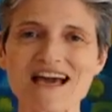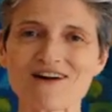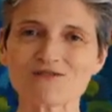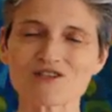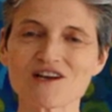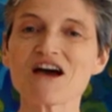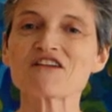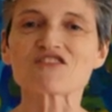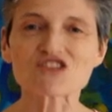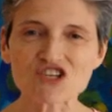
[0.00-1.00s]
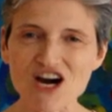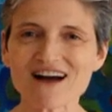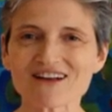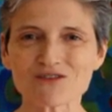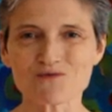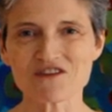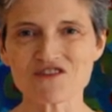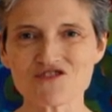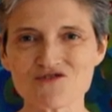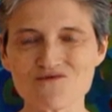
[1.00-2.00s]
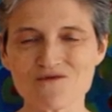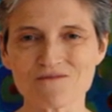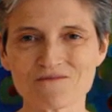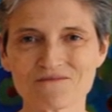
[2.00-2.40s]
out the child within you.